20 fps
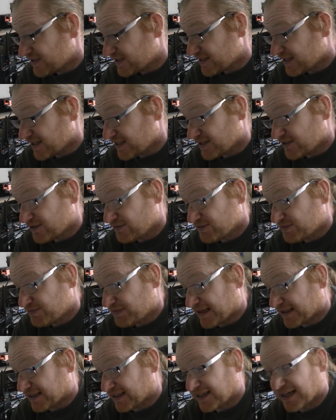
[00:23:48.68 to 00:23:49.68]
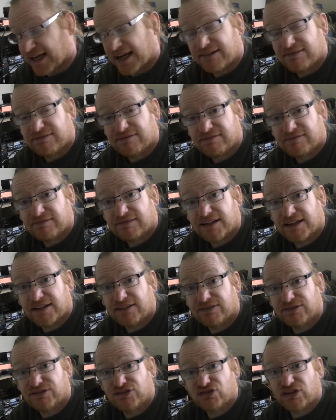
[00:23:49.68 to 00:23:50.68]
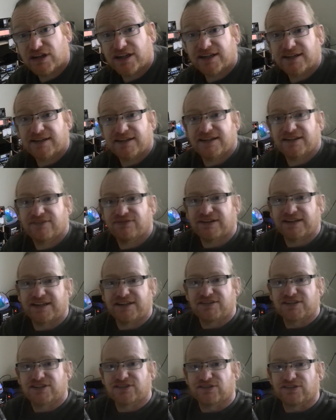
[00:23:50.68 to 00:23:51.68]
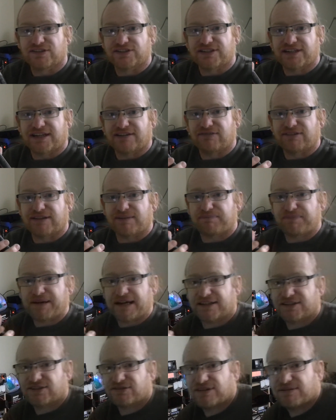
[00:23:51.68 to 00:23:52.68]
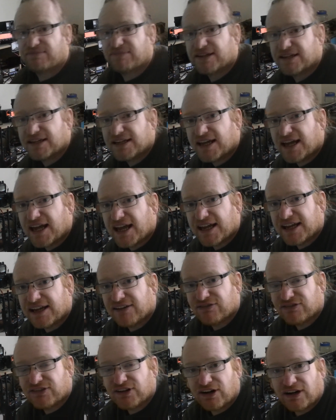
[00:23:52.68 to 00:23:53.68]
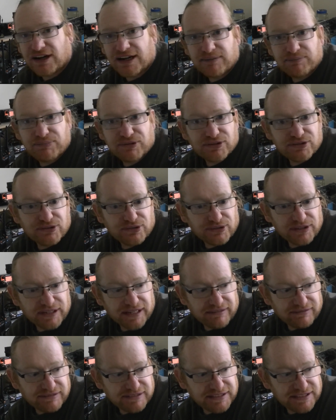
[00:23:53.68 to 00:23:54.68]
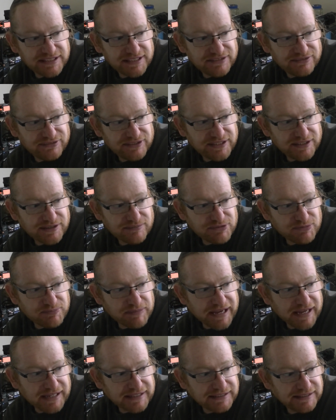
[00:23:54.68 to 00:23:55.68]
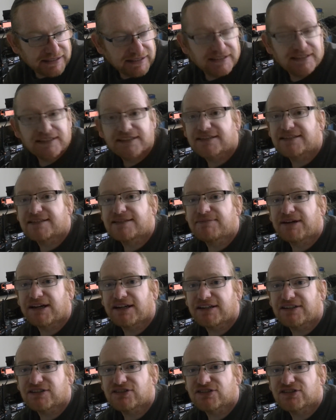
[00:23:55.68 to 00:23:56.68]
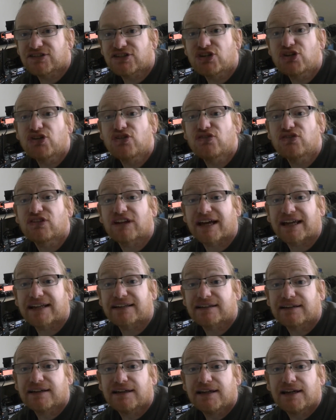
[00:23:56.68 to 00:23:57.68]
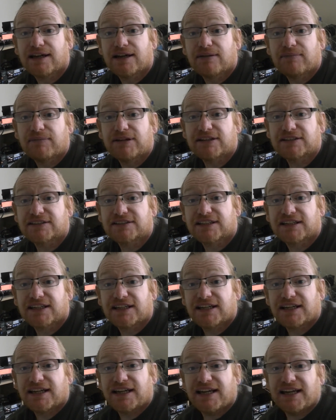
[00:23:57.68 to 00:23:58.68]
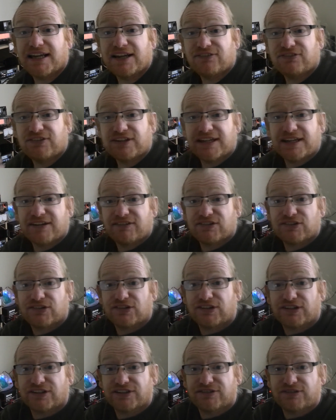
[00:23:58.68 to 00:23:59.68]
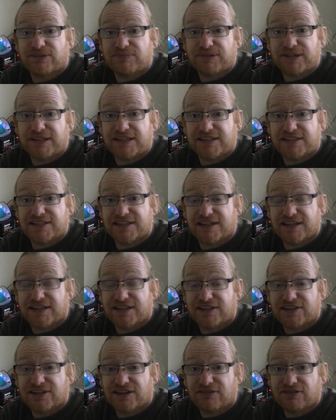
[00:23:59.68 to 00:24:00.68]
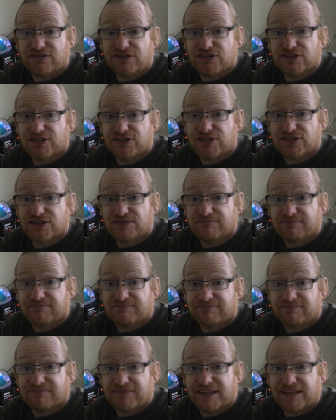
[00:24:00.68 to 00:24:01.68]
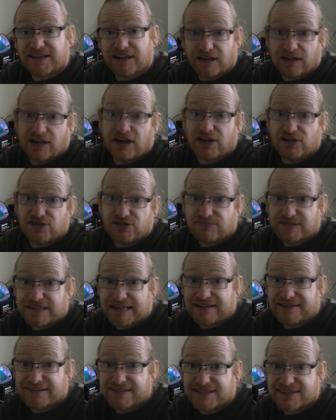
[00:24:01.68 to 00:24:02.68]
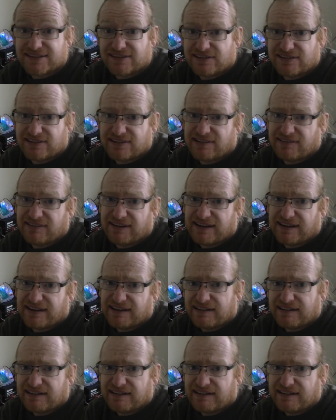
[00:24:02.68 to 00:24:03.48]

guy comes back again, and I'll try and if I hear his call sign, we'll get back to him. If not, I'll put a call out and see if he comes back, because he might just do that. Because if you hear a call on a repeater, don't just think, oh, somebody else is going to do it.